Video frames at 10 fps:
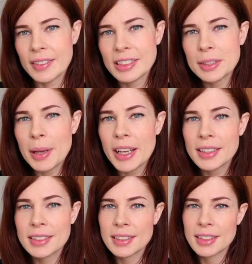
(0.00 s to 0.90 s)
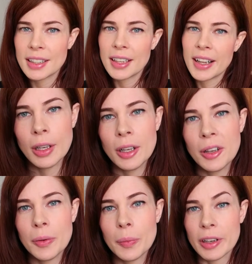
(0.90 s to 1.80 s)
that respect.
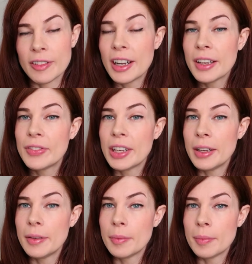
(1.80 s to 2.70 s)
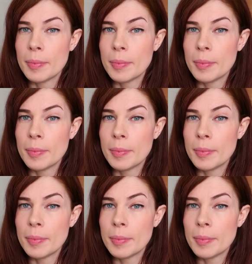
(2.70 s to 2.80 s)
We arrived in